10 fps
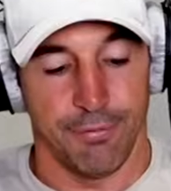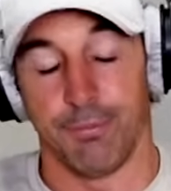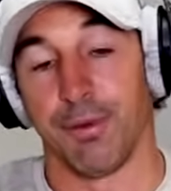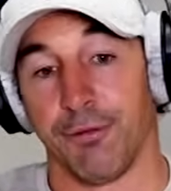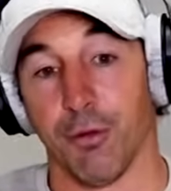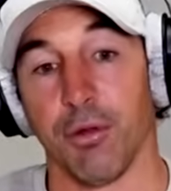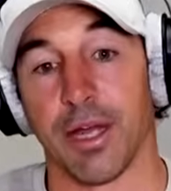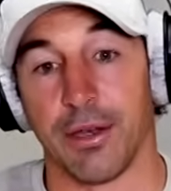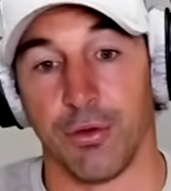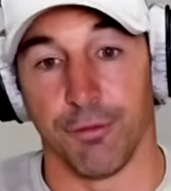before
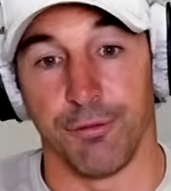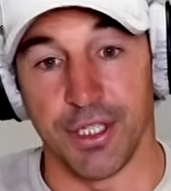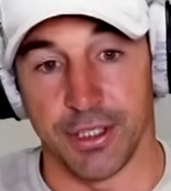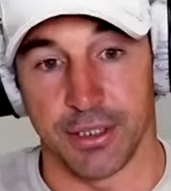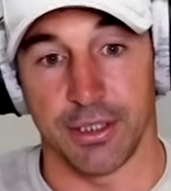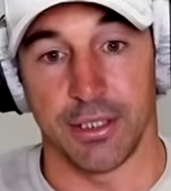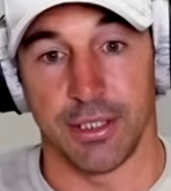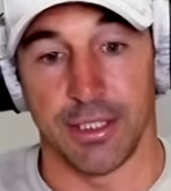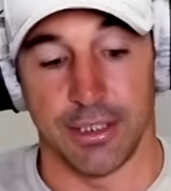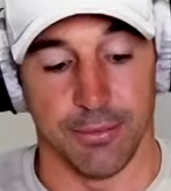that, your fitness
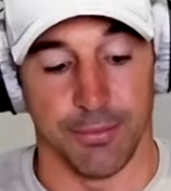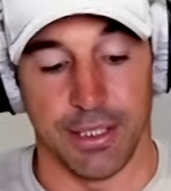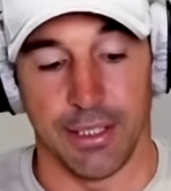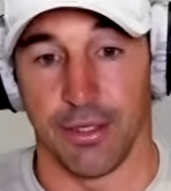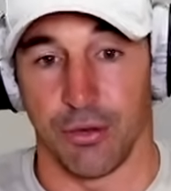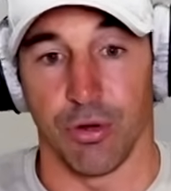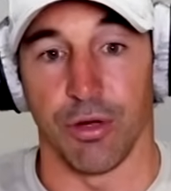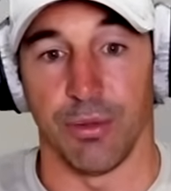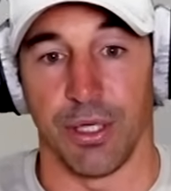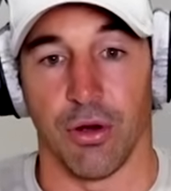needs to be
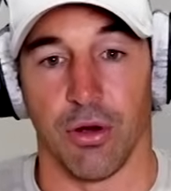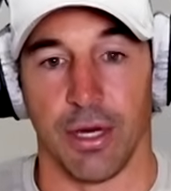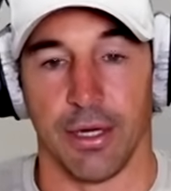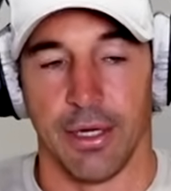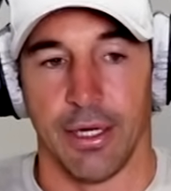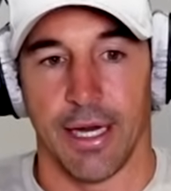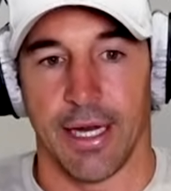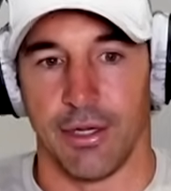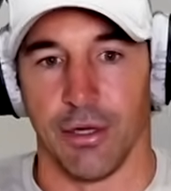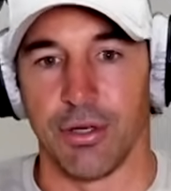incredibly high.
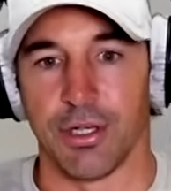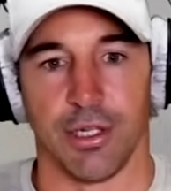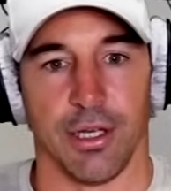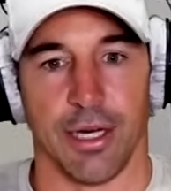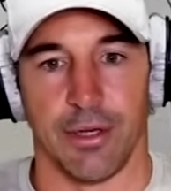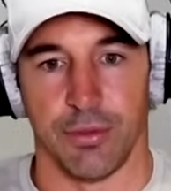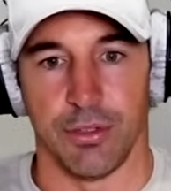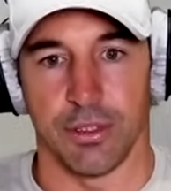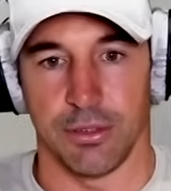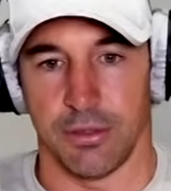And you look at Dylan
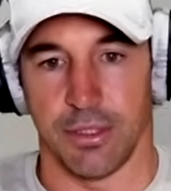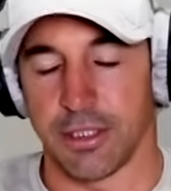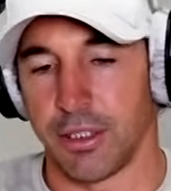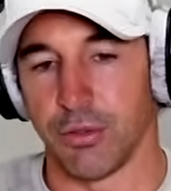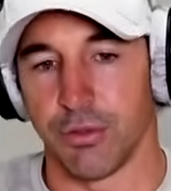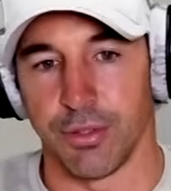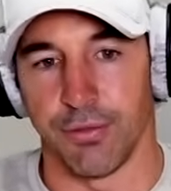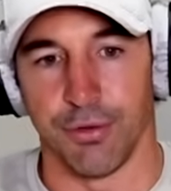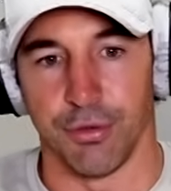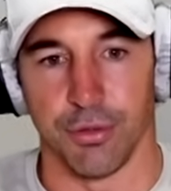Edwards. I was actually talking to
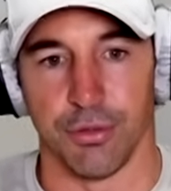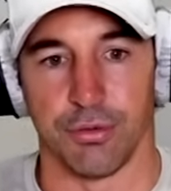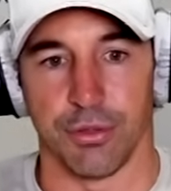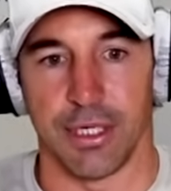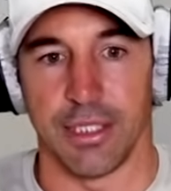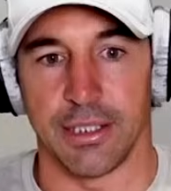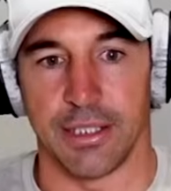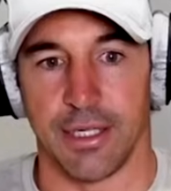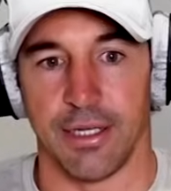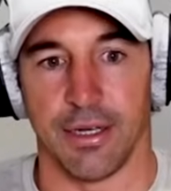Phil Gould, and he
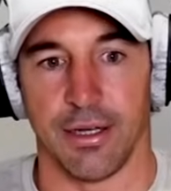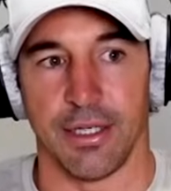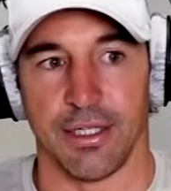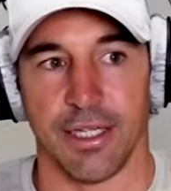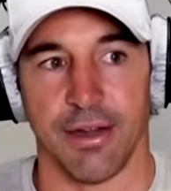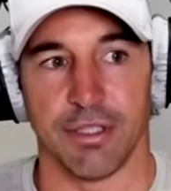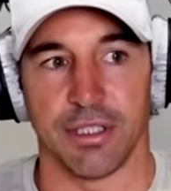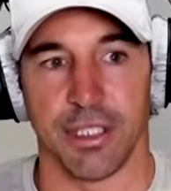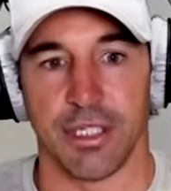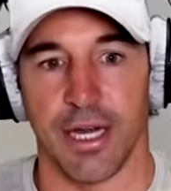said he's never
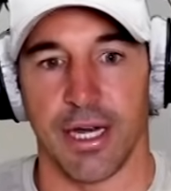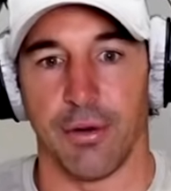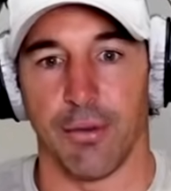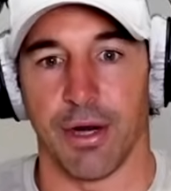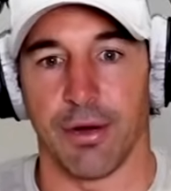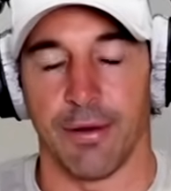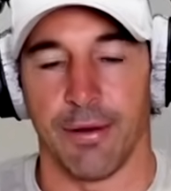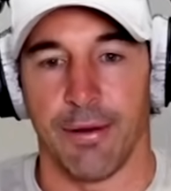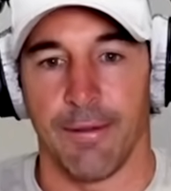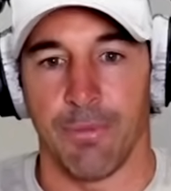seen anyone
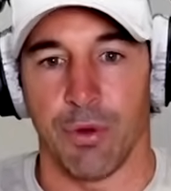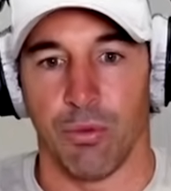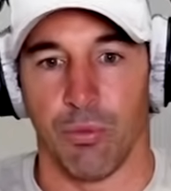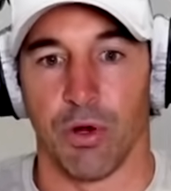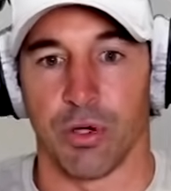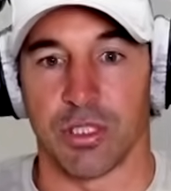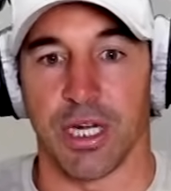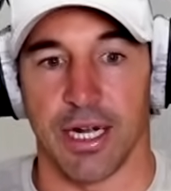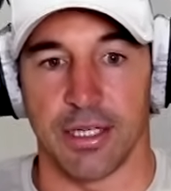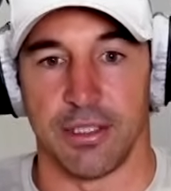work as
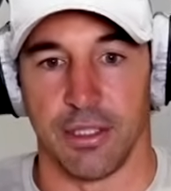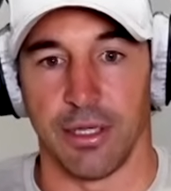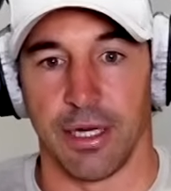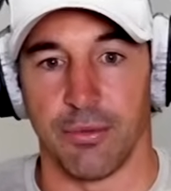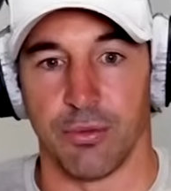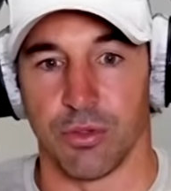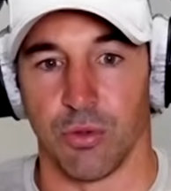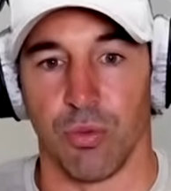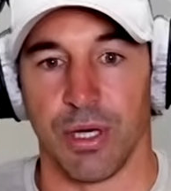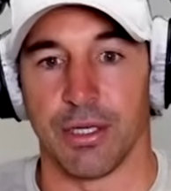hard as Dylan Edwards
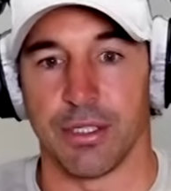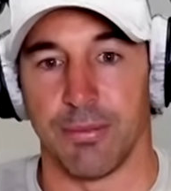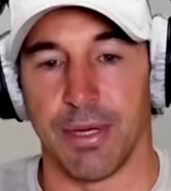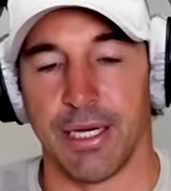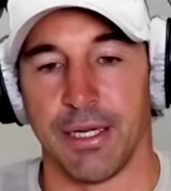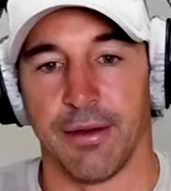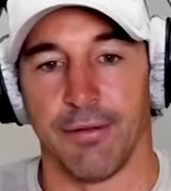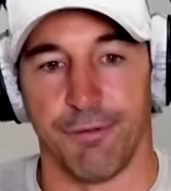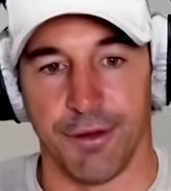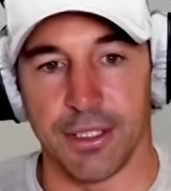or win as many
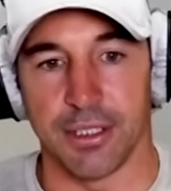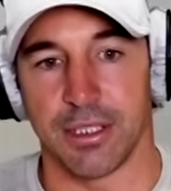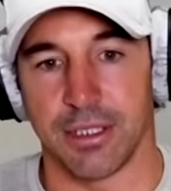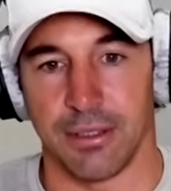fitness